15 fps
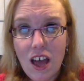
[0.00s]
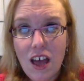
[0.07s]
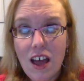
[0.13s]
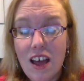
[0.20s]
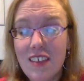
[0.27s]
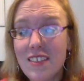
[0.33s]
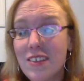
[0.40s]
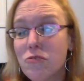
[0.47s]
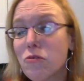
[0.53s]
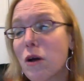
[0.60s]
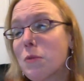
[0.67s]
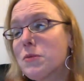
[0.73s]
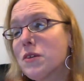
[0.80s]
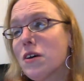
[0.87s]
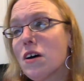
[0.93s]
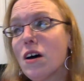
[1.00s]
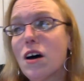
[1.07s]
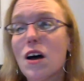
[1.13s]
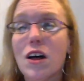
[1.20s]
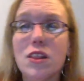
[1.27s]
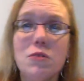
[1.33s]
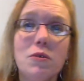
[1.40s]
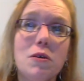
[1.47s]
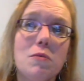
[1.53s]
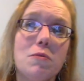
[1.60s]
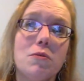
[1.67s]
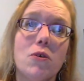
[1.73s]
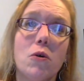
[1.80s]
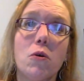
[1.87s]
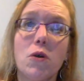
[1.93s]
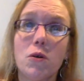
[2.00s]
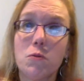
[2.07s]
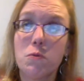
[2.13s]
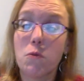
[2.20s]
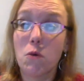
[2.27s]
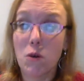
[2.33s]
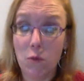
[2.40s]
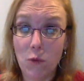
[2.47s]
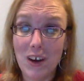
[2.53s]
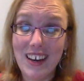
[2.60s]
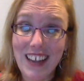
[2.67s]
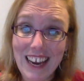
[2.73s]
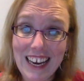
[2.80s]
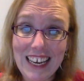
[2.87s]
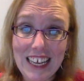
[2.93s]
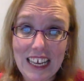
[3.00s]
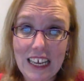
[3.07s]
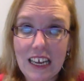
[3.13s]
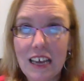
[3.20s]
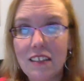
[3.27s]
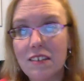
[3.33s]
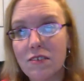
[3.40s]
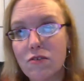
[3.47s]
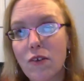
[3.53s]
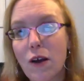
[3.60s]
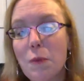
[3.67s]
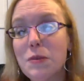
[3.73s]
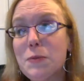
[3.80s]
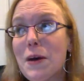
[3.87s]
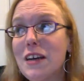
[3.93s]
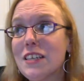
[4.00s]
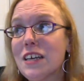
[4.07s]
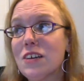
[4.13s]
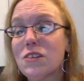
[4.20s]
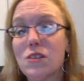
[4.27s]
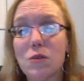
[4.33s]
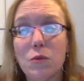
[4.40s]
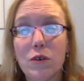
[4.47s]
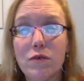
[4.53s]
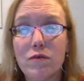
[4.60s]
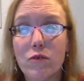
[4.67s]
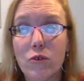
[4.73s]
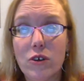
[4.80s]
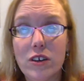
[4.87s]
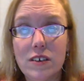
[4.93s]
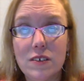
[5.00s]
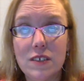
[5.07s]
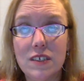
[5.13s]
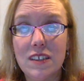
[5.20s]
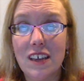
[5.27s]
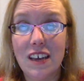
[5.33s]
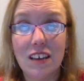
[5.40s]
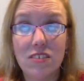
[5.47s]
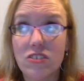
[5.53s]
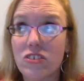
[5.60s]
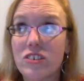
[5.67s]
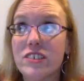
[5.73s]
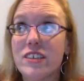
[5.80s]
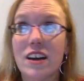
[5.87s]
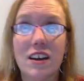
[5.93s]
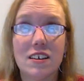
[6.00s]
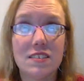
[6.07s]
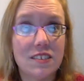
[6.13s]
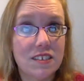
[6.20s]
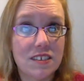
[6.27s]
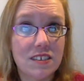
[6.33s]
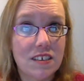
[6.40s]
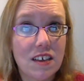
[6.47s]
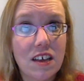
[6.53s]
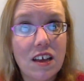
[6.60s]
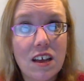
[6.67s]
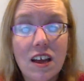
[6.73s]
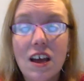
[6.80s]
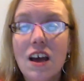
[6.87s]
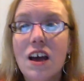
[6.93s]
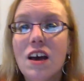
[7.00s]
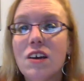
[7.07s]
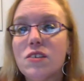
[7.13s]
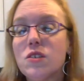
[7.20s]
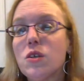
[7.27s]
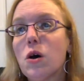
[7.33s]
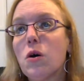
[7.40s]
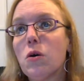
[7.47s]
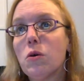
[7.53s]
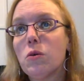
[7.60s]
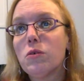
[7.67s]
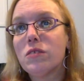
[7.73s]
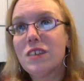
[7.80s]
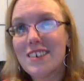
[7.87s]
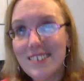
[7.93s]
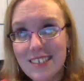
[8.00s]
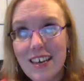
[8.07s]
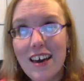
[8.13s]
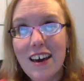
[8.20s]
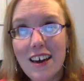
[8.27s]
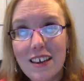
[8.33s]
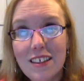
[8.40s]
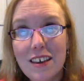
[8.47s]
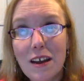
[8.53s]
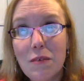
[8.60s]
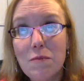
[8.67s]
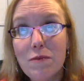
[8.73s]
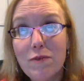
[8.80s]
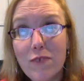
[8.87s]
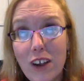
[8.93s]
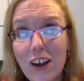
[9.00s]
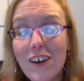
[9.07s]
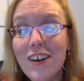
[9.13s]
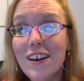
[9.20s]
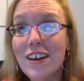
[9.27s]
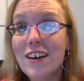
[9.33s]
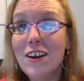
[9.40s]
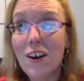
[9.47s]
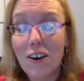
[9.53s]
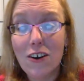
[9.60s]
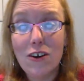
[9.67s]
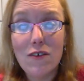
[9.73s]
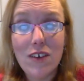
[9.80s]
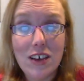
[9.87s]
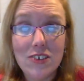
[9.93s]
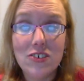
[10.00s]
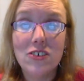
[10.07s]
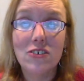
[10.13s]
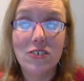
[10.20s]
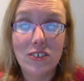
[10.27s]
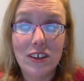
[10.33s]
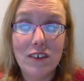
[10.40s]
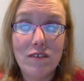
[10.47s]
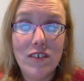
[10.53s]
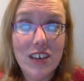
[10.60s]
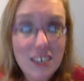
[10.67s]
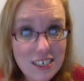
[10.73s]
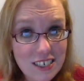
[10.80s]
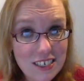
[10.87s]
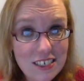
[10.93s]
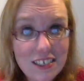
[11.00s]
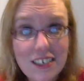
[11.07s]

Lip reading: and then drops all the way, or 180, and then drops back down to the 140s in like 30 seconds. So they say that I'm very cardiovascularly fit,